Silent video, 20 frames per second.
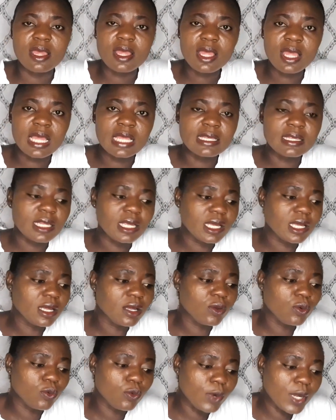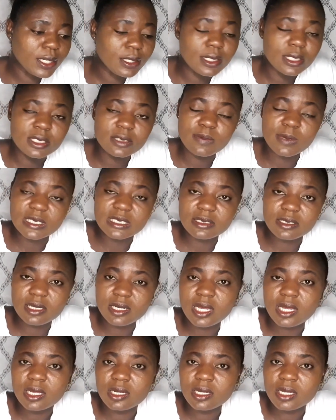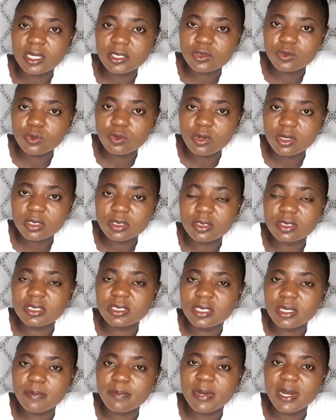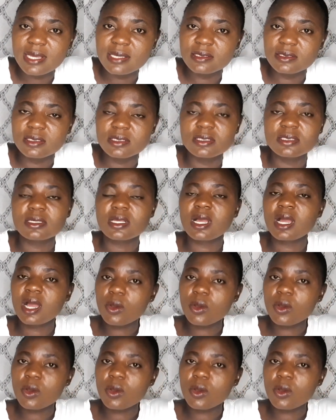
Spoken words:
and when this particular network stabilizes,